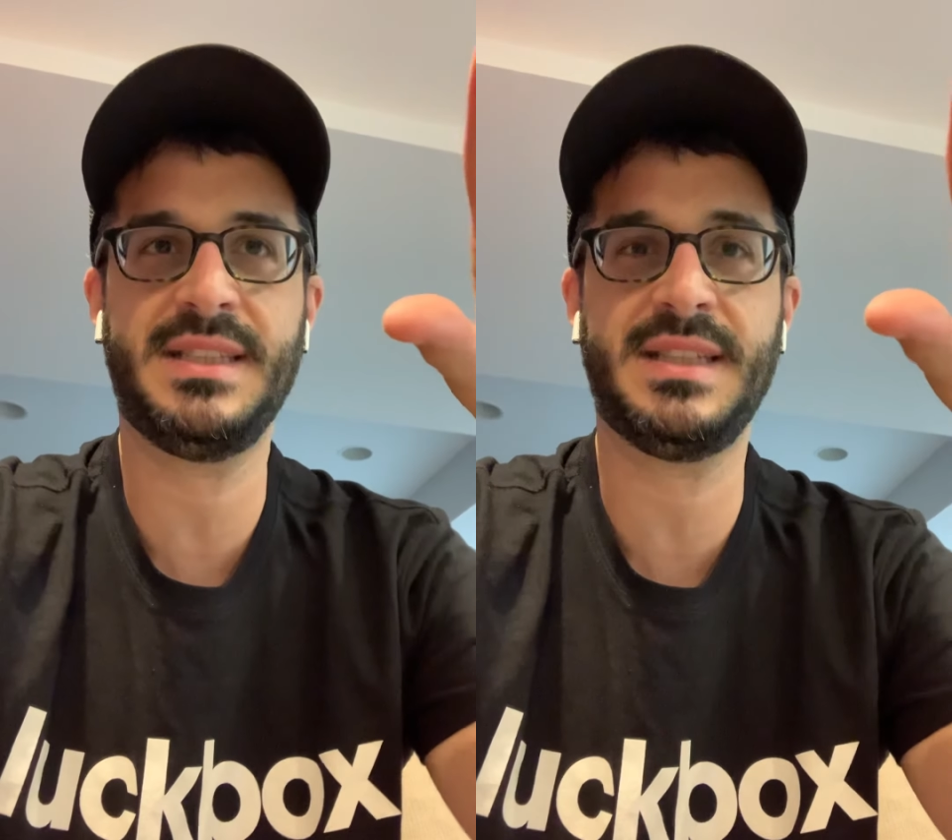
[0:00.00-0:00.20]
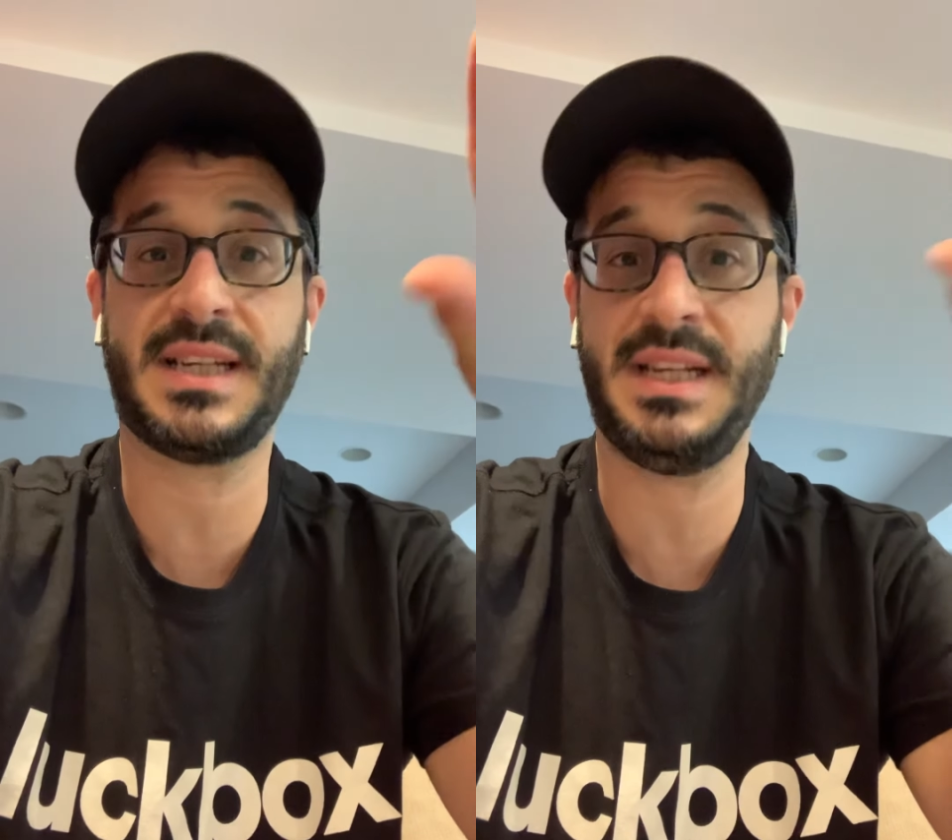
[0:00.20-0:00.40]

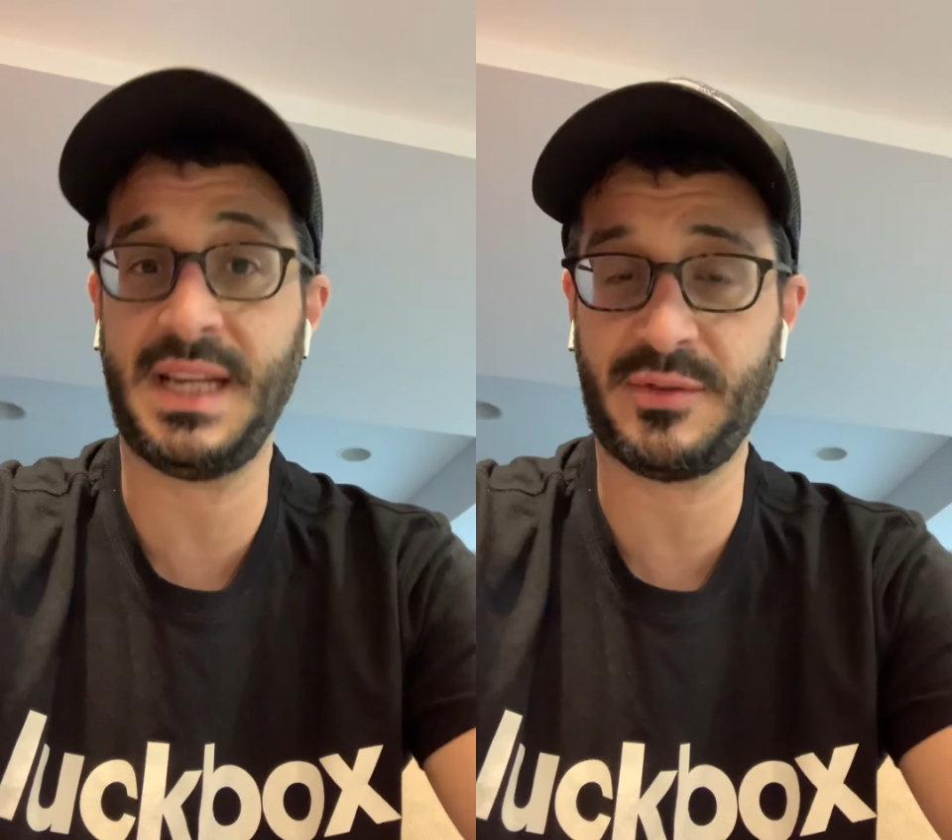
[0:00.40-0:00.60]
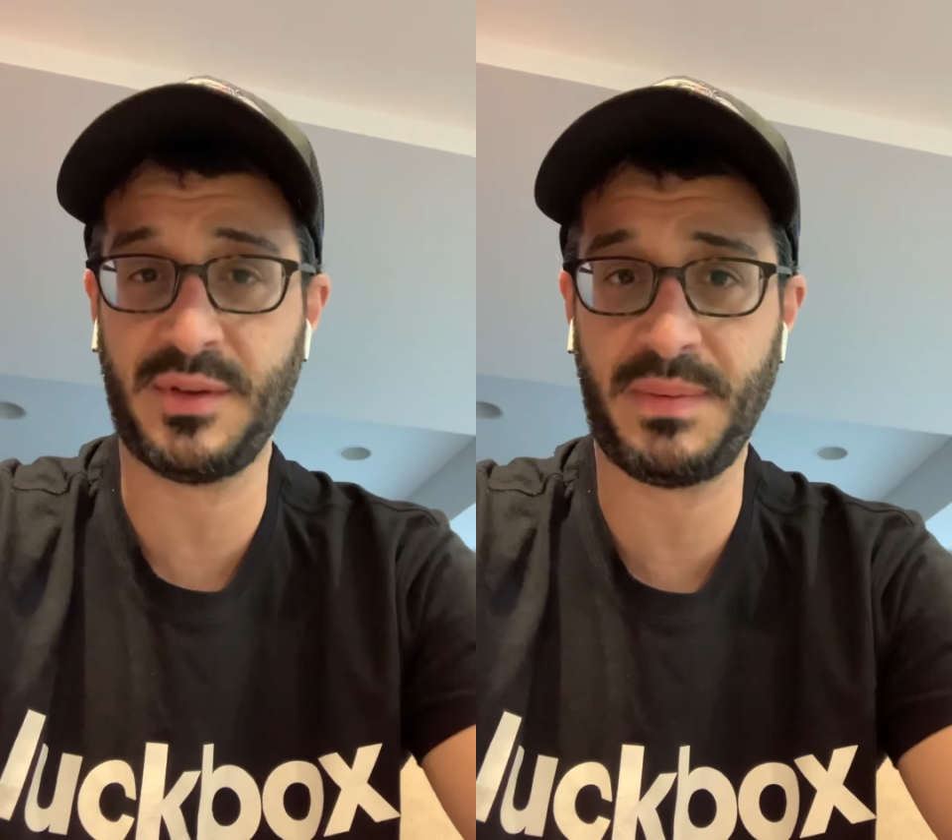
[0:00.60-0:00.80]
to
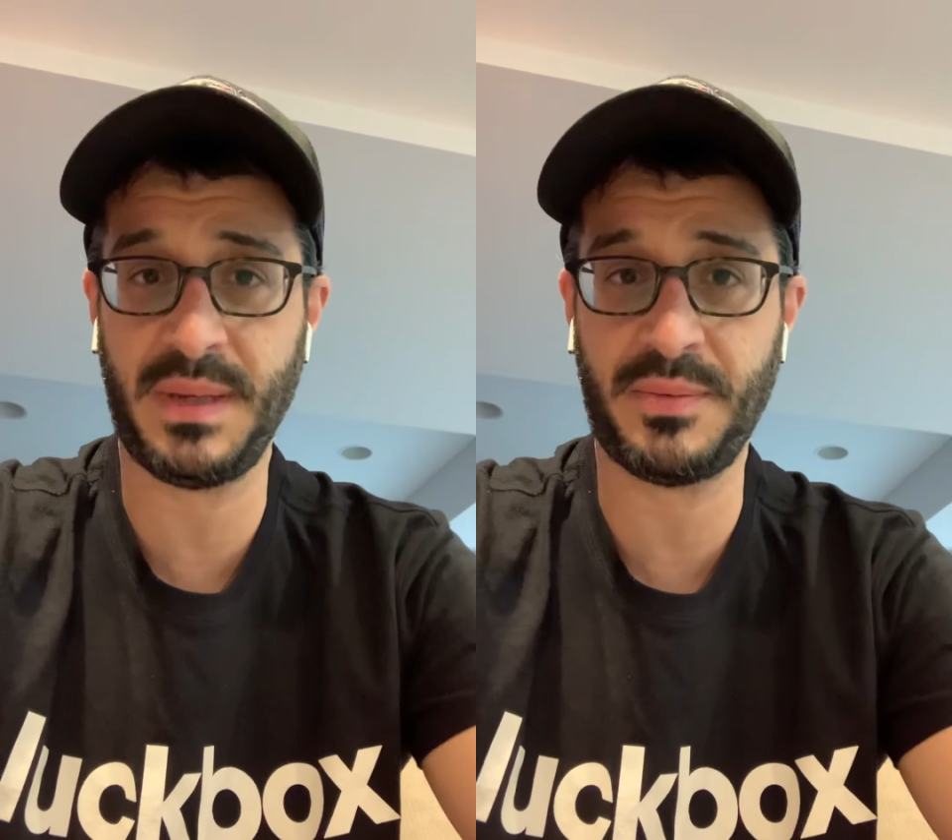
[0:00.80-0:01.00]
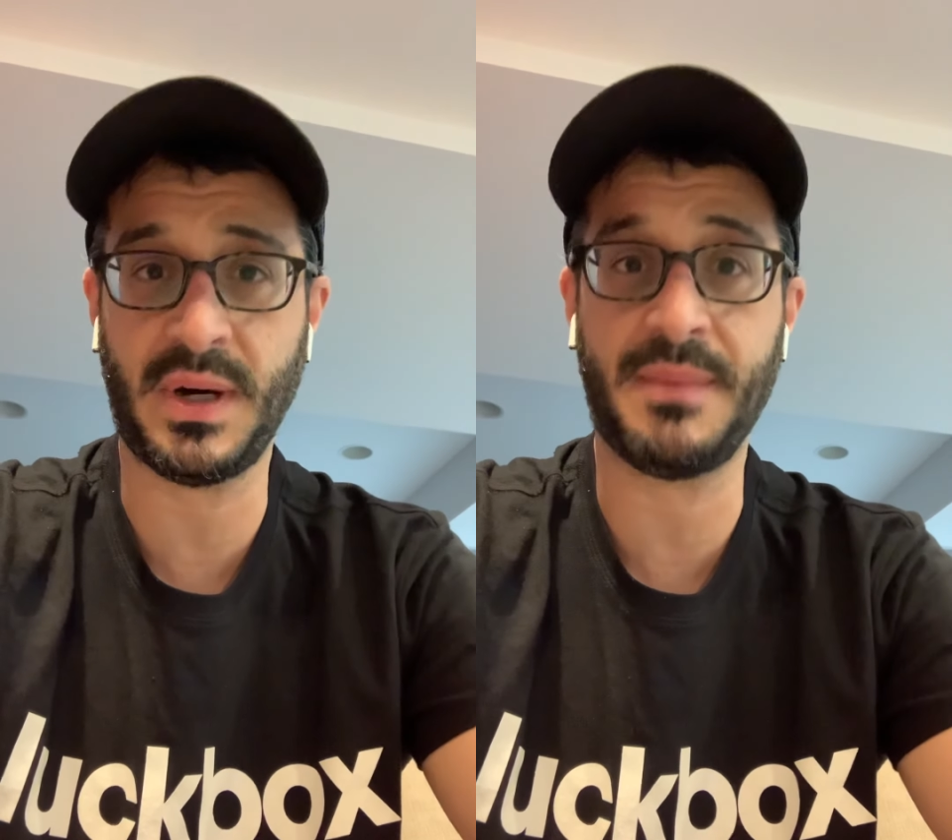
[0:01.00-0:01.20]
connect with
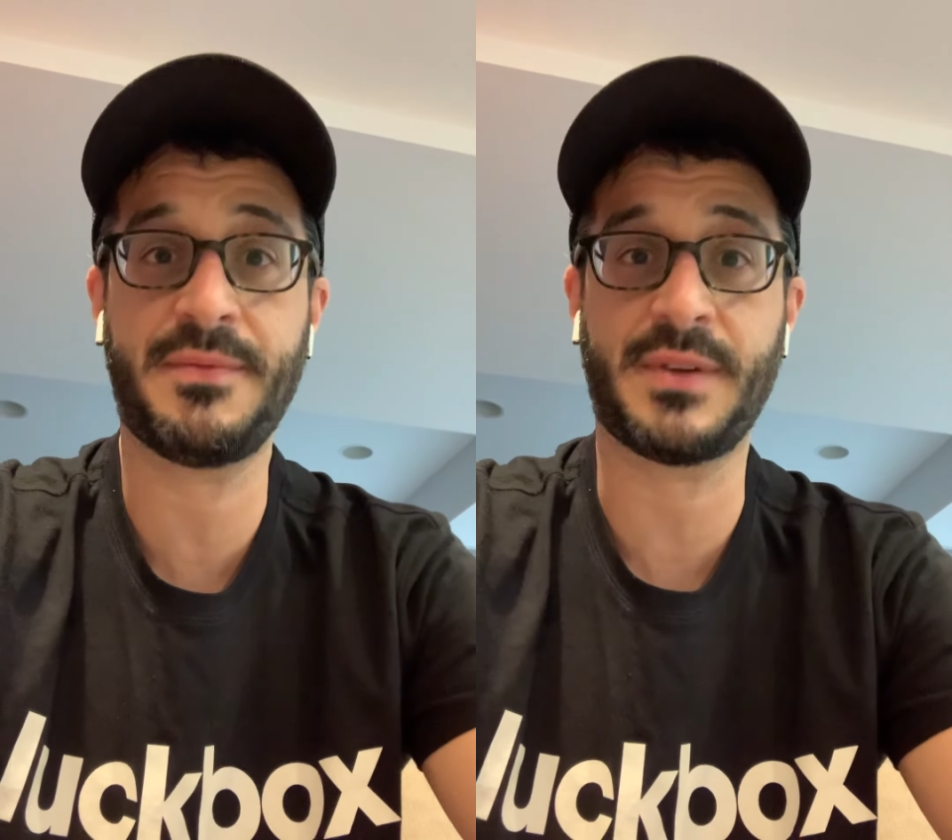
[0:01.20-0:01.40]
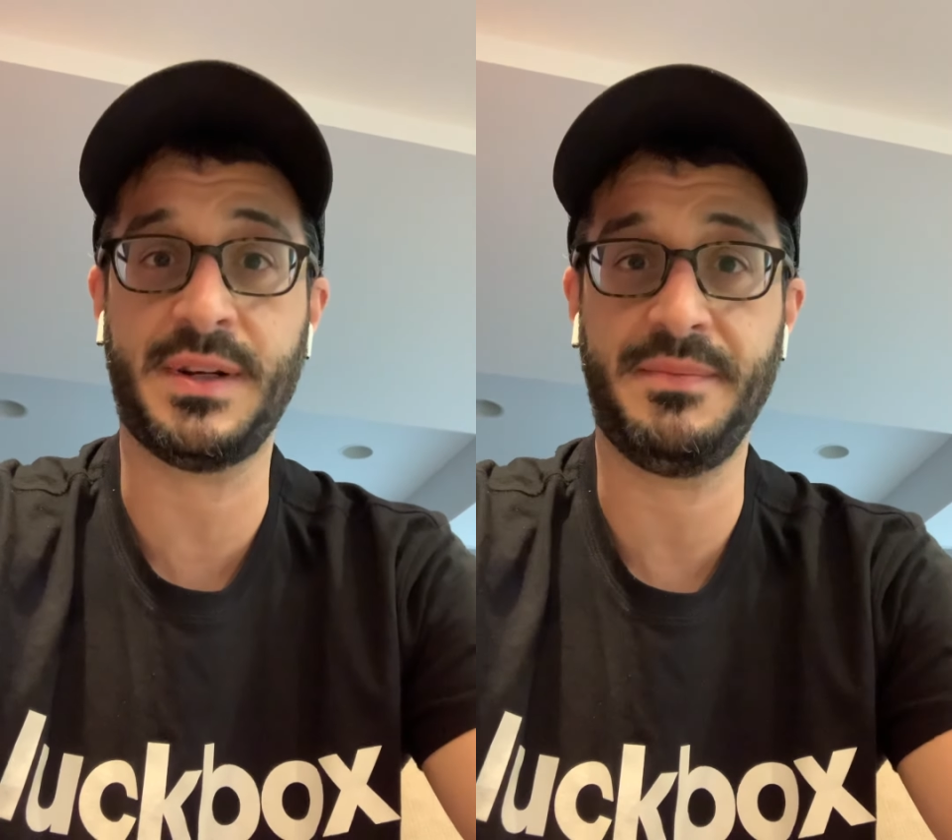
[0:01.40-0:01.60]
people up front.